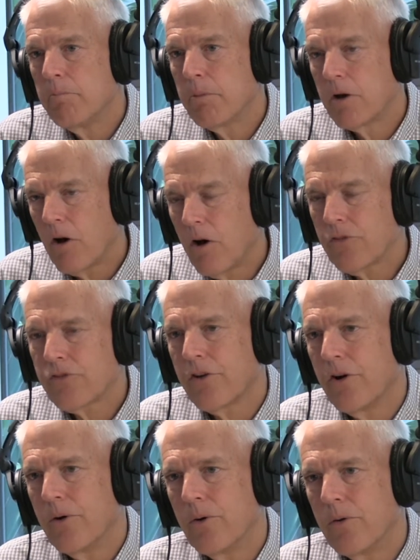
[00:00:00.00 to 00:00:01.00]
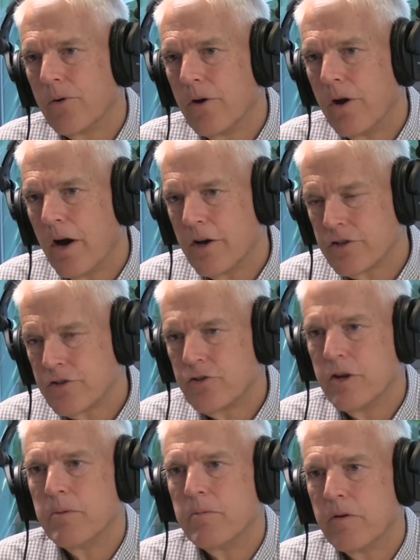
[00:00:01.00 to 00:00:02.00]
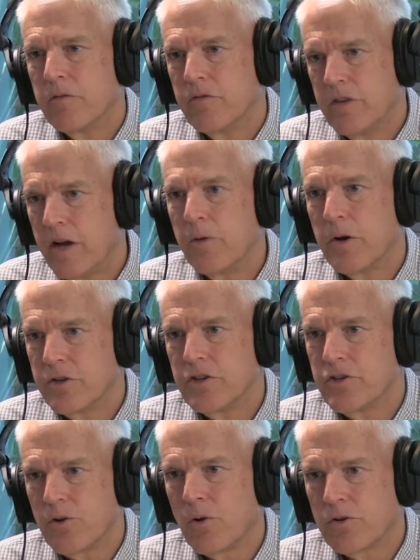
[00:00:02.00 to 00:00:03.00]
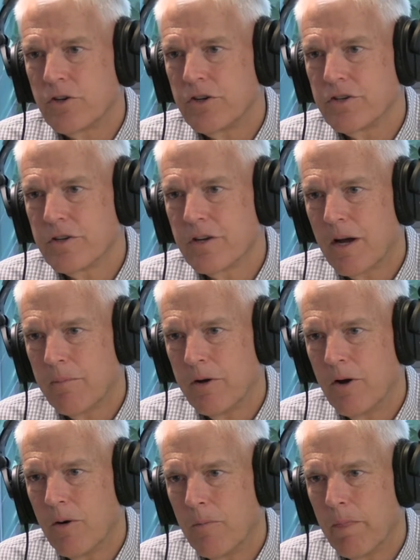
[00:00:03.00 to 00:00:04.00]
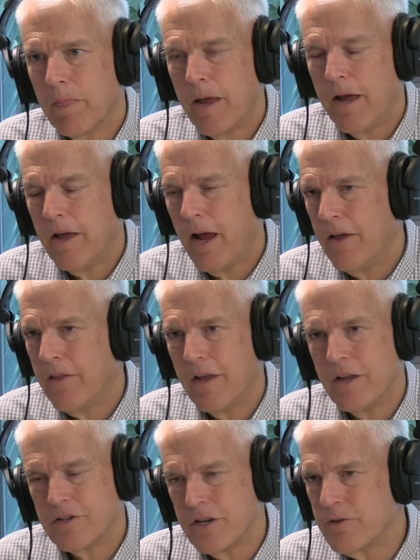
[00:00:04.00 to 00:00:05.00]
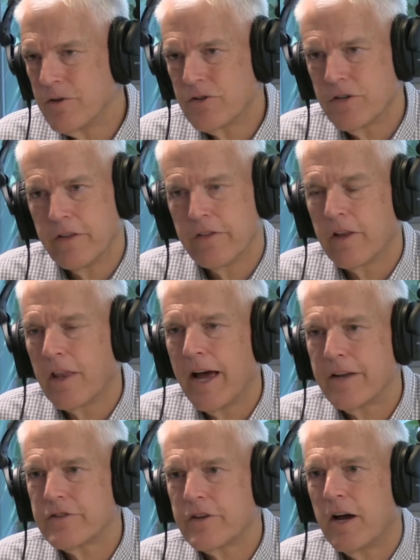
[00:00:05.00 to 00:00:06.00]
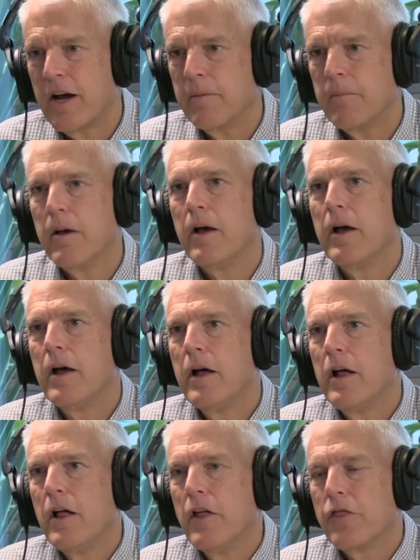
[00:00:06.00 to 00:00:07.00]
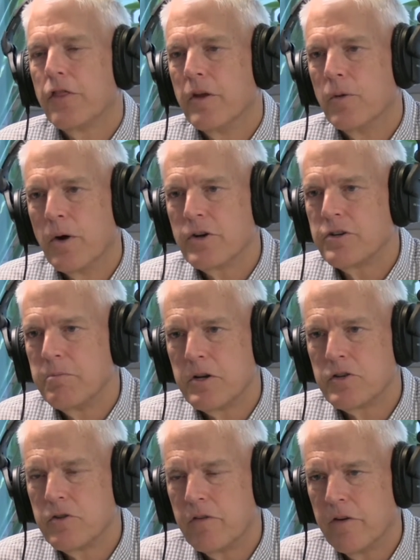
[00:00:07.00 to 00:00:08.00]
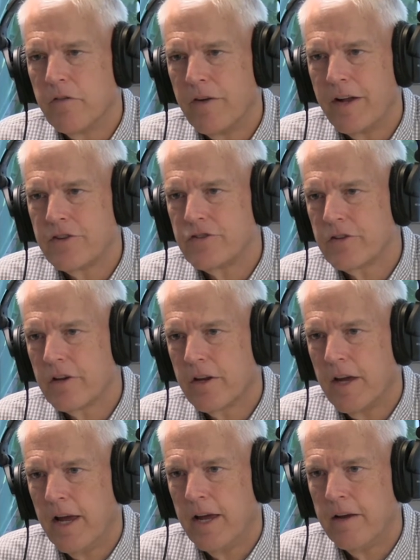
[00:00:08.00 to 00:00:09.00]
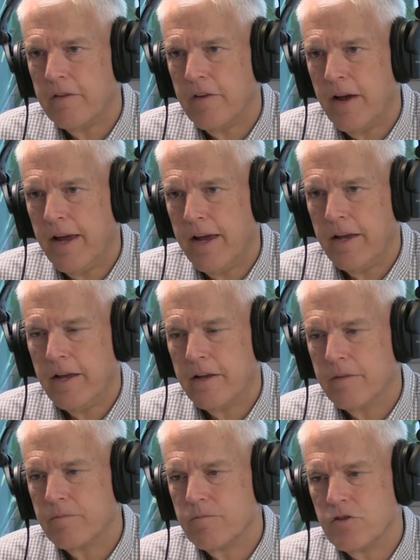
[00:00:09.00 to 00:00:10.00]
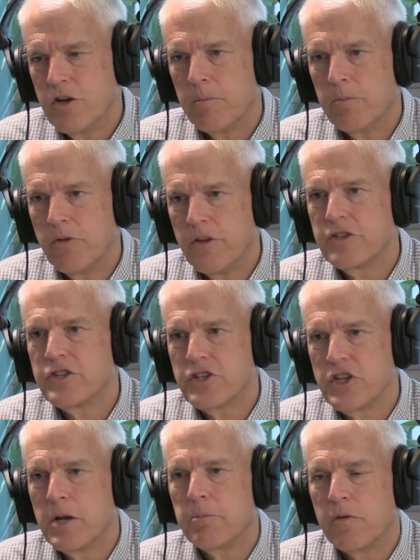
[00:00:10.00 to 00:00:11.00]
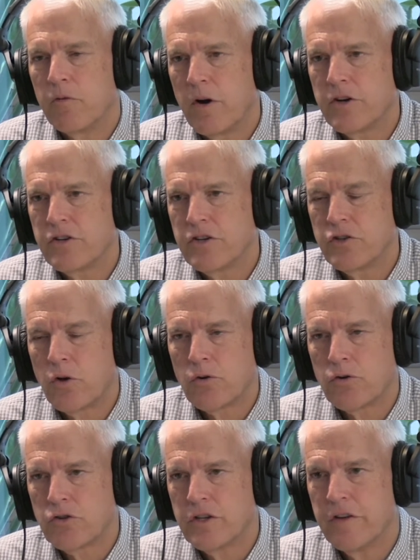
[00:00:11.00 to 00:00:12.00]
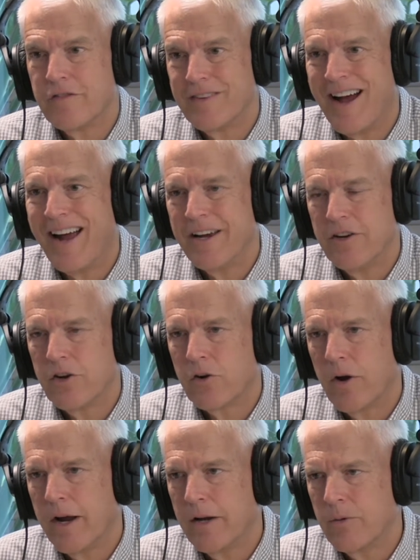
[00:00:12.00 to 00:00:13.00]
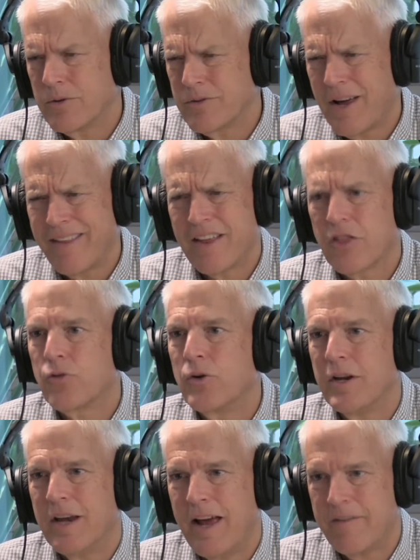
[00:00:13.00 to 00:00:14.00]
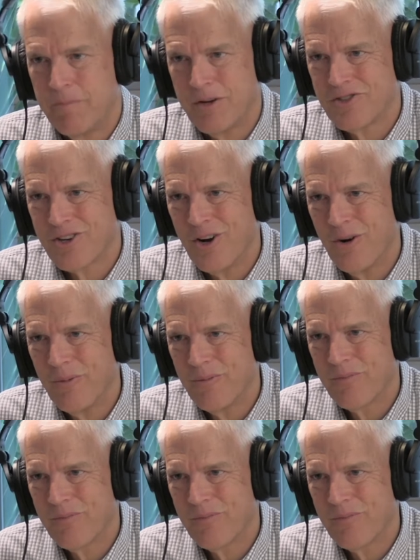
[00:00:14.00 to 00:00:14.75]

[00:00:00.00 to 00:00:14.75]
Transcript: but also a stream of dead Russian soldiers coming home. And it's interesting, the last time the Russian Ministry of Defense gave a number, this is the number of Russian soldiers have died in Ukraine, was I think 3.5 months ago.